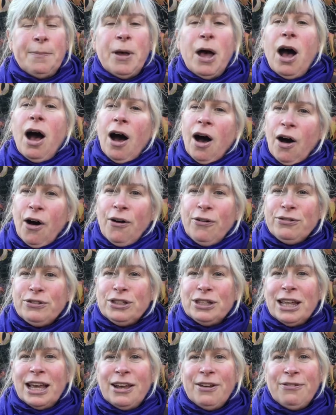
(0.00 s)
after
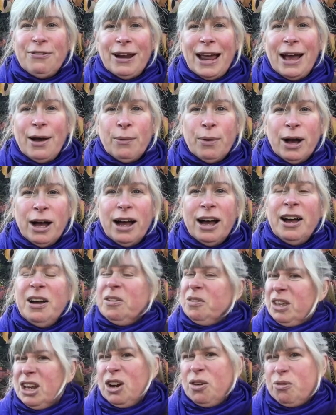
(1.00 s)
they flower,
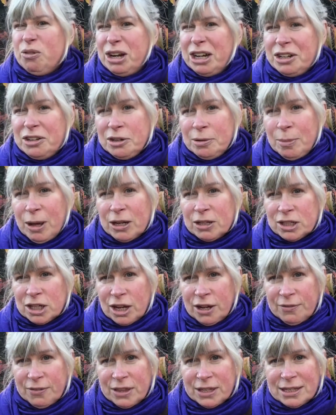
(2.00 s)
they don't really do much
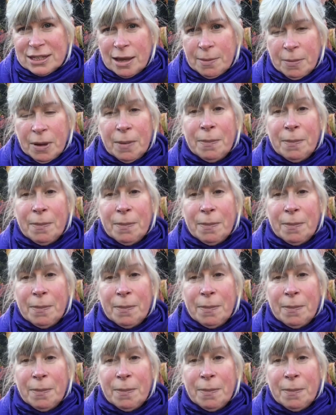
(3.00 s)
over the summer,